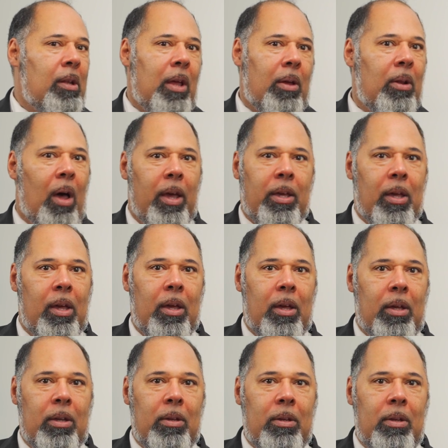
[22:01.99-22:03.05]
like
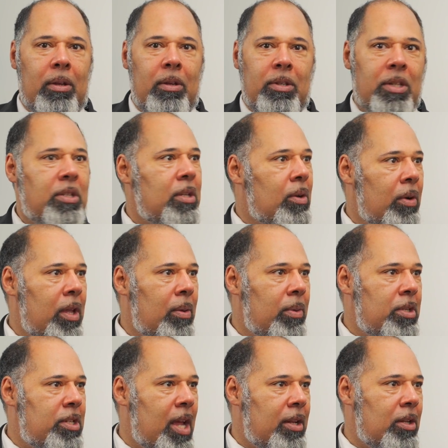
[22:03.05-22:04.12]
disagreeing with
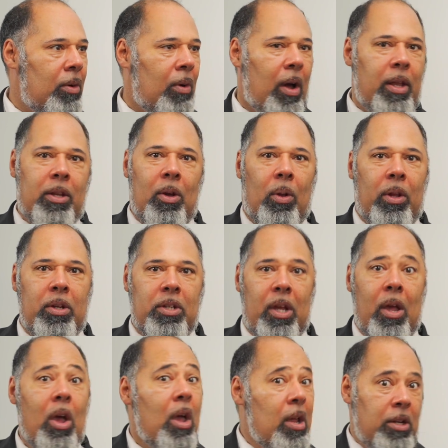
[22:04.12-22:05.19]
gender ideology,
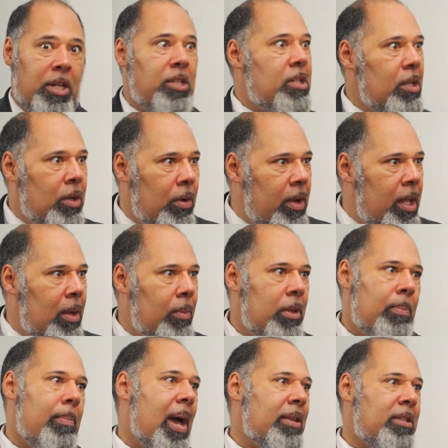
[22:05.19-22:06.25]
disagreeing with
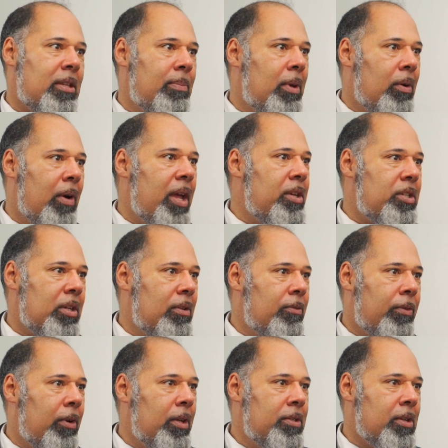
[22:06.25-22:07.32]
mass immigration,
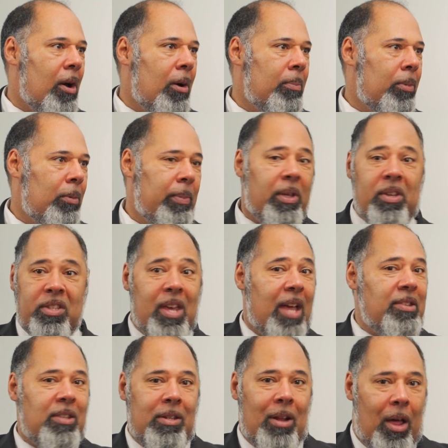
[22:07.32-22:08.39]
for example, because
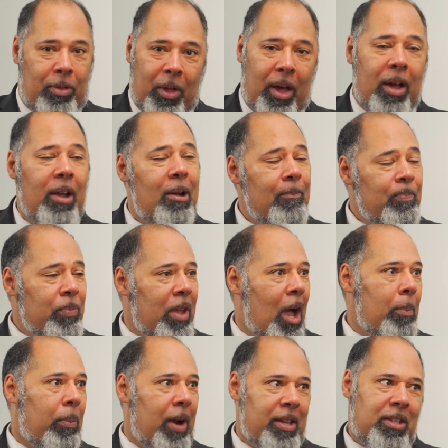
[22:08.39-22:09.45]
that's another
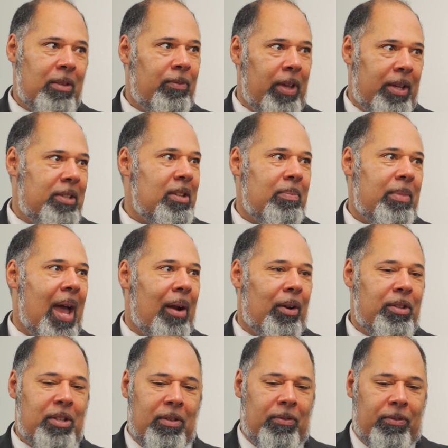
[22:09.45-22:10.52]
oppressor victim
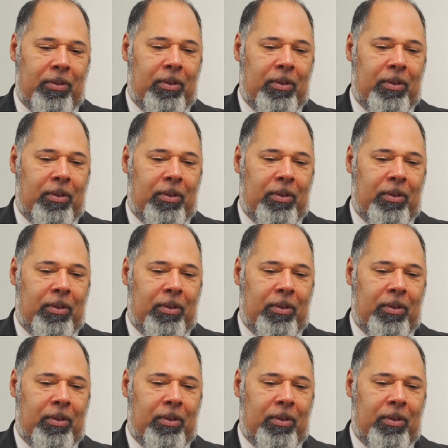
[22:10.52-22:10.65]
narrative.